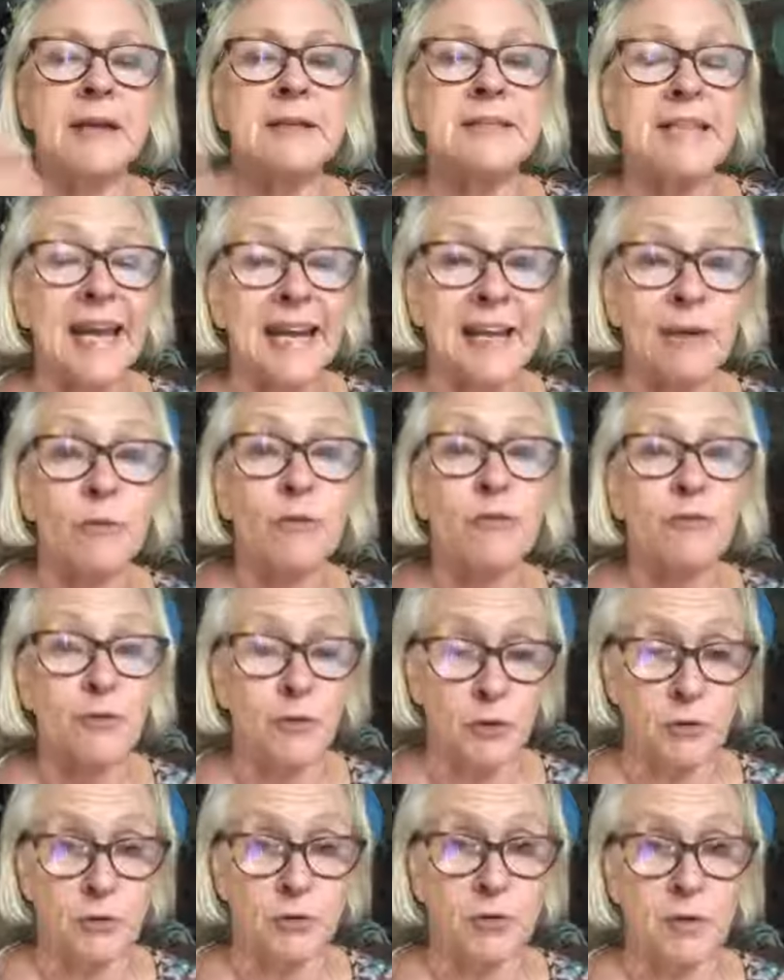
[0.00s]
take it with
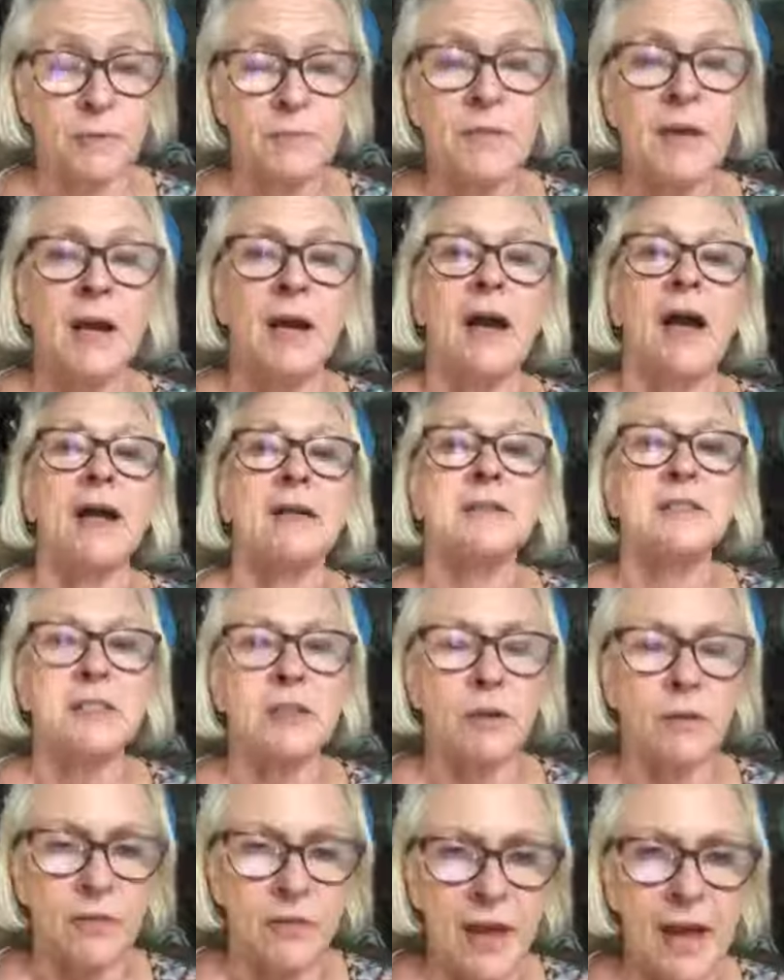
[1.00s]
food. And
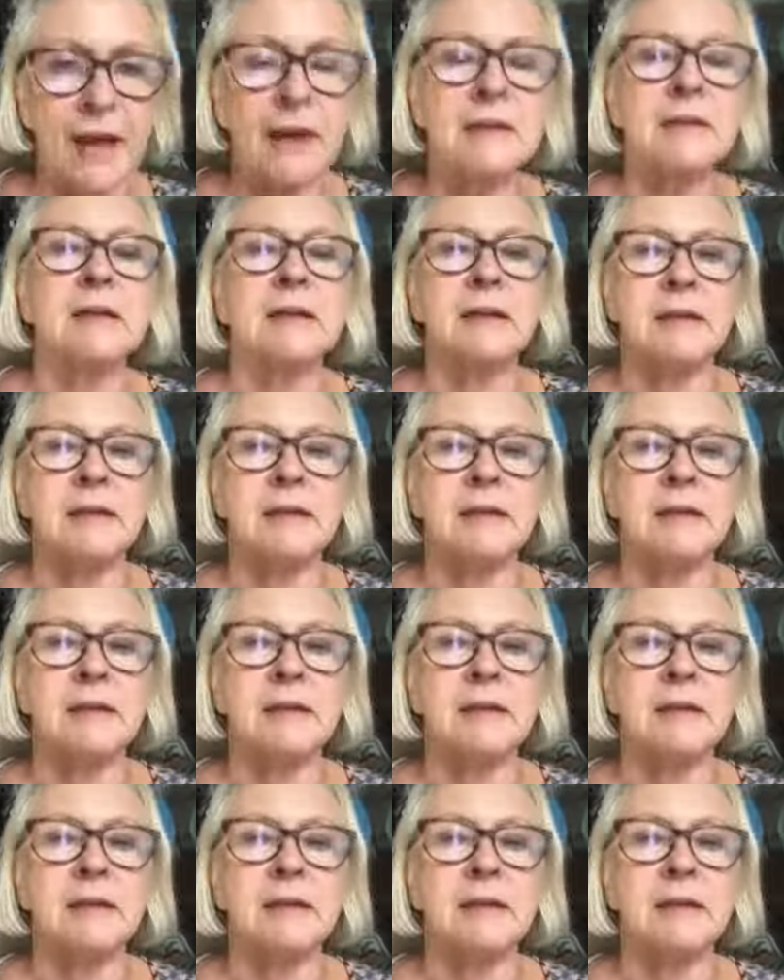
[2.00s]
so that,